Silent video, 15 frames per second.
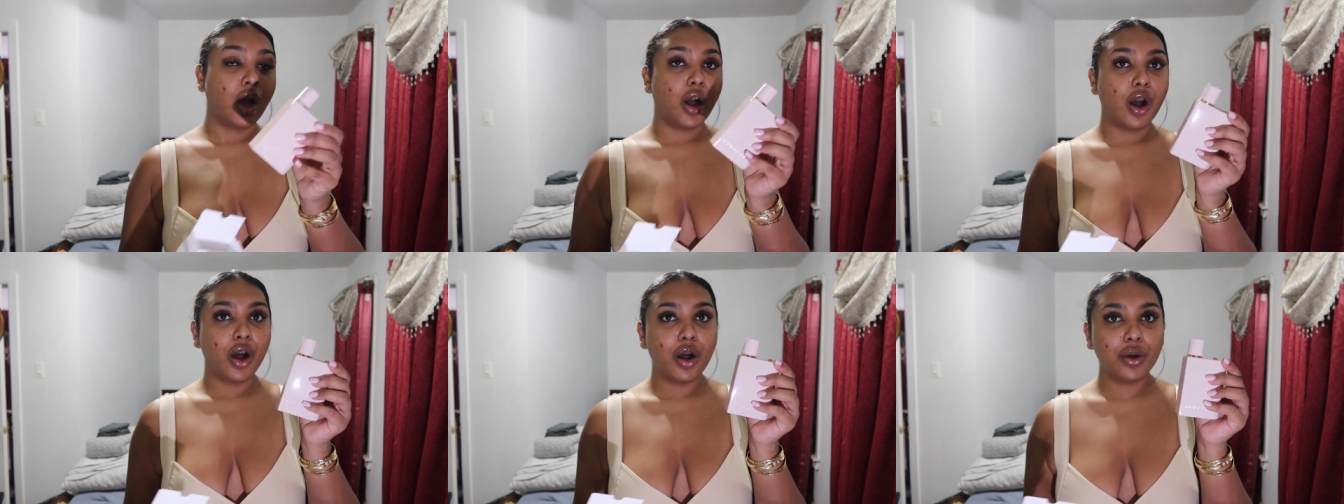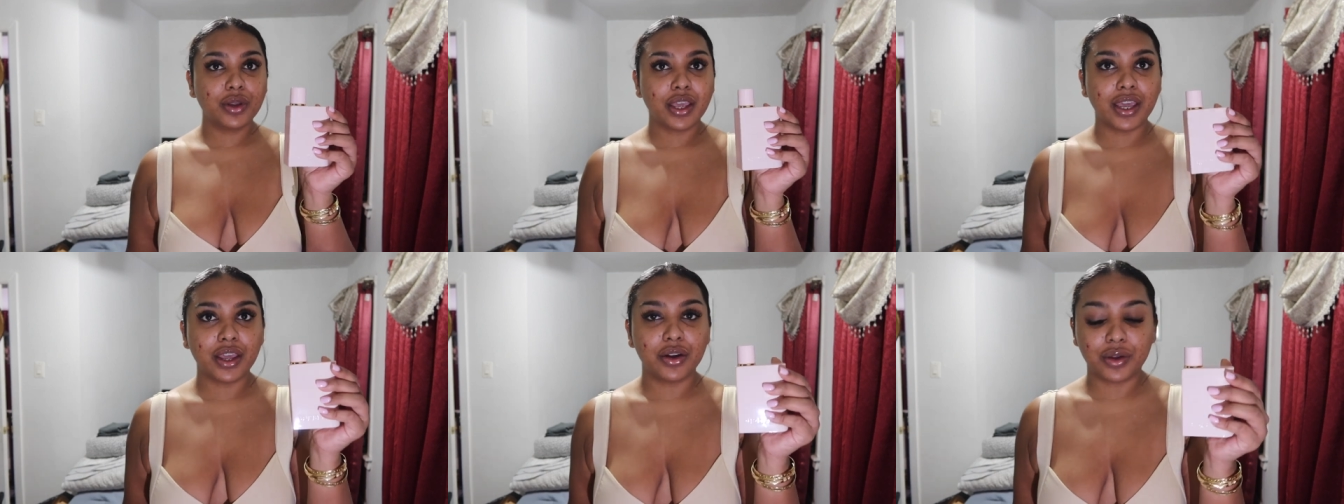
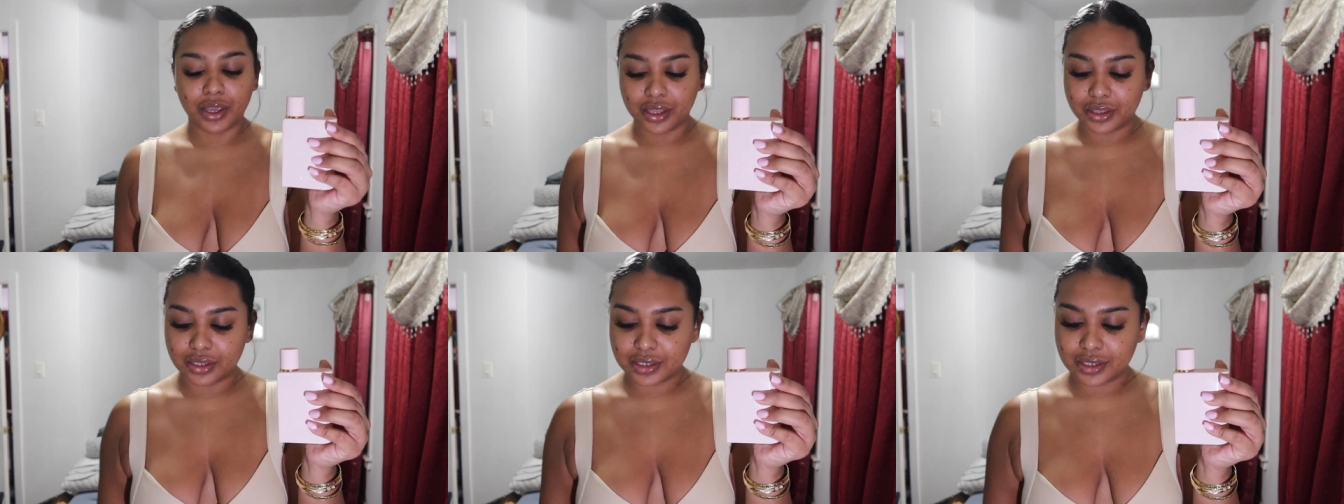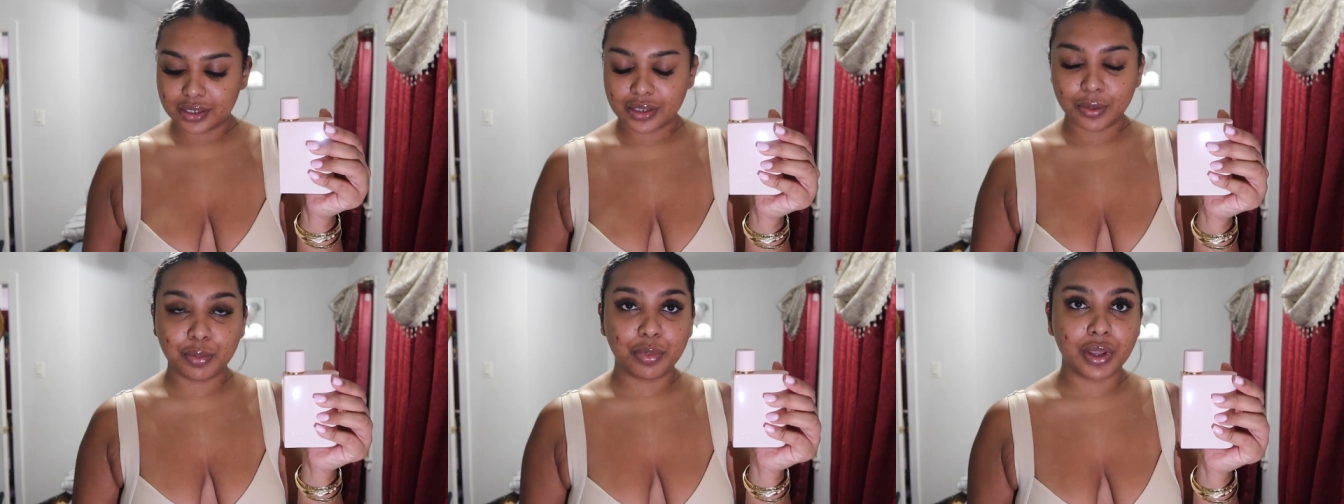Okay, okay, this is
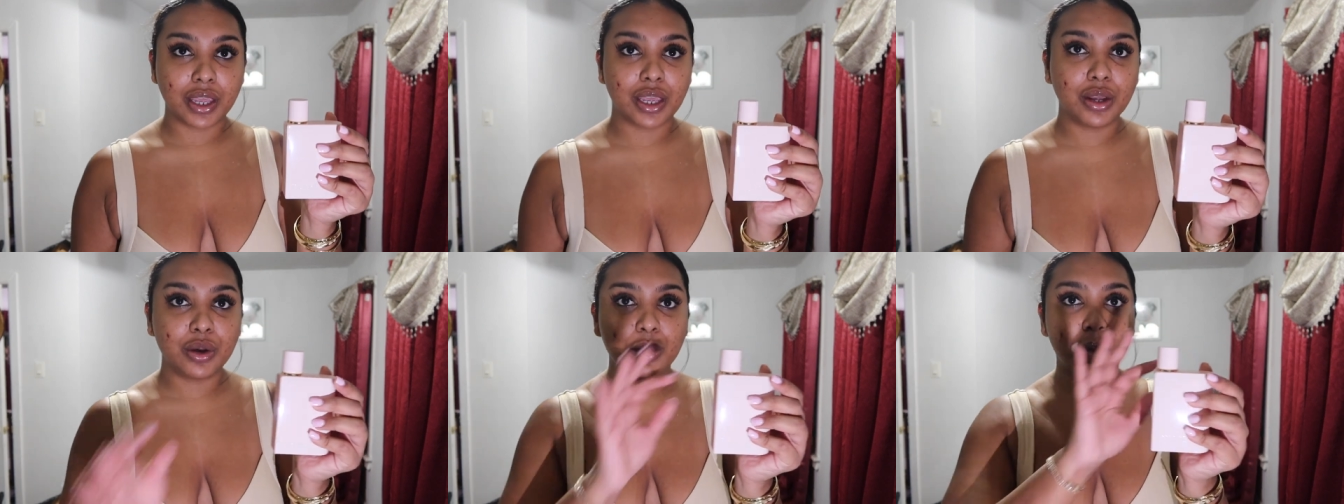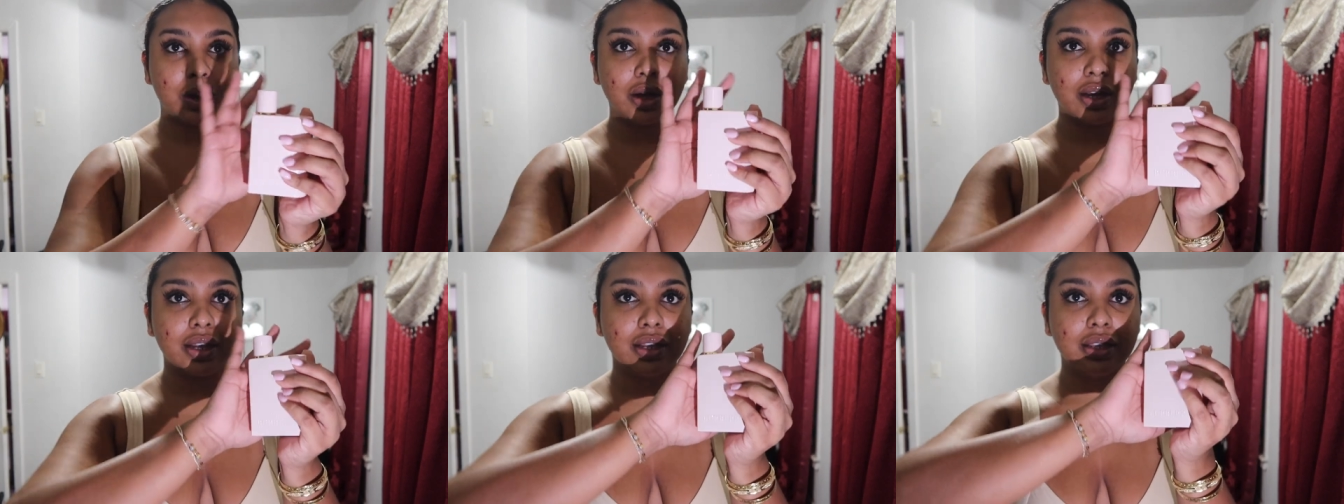the pink
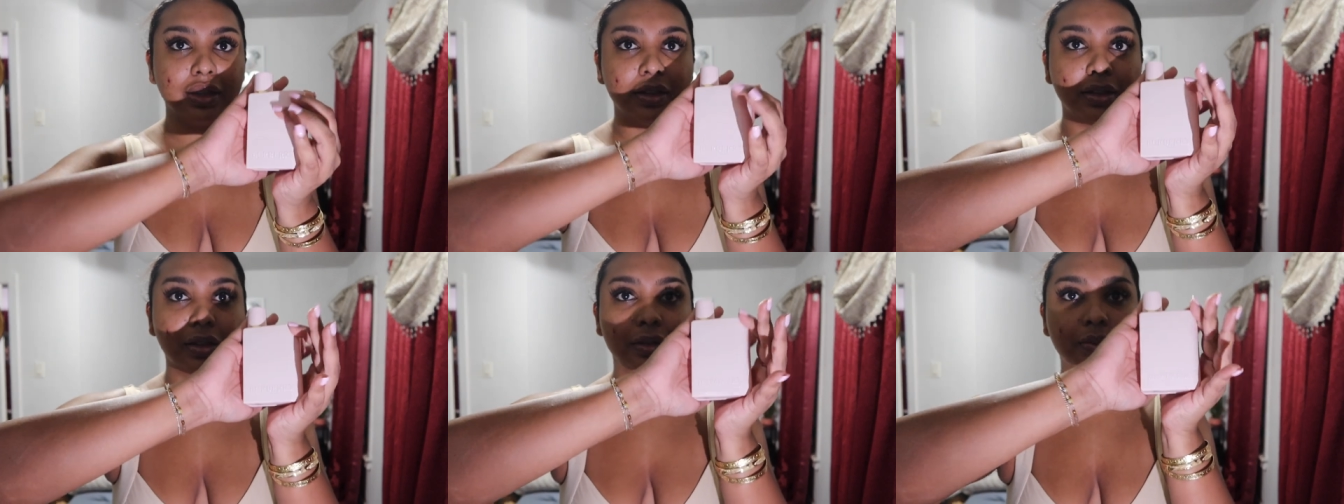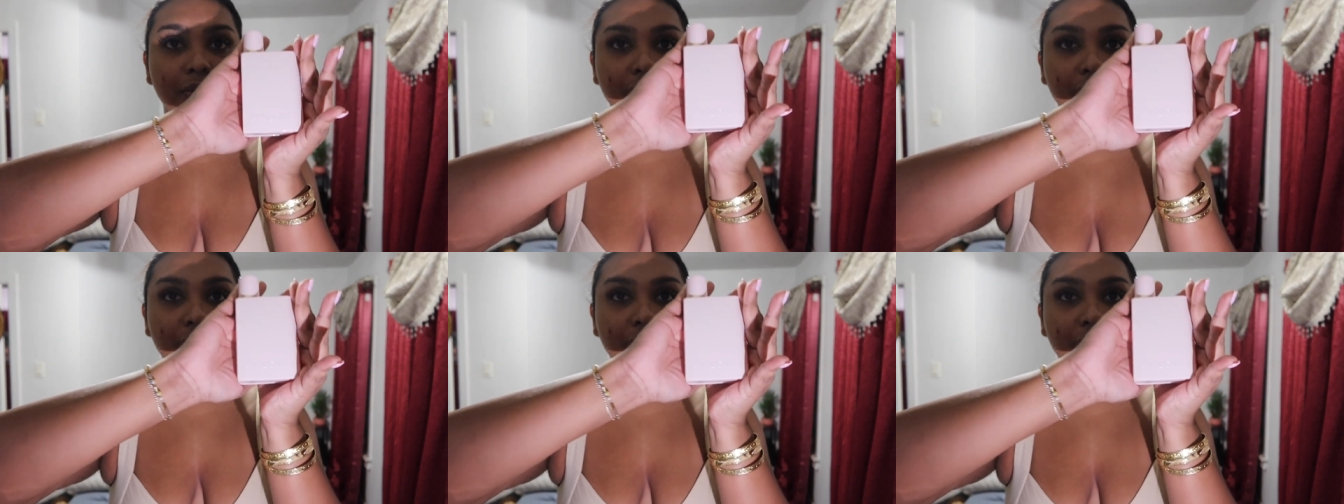one.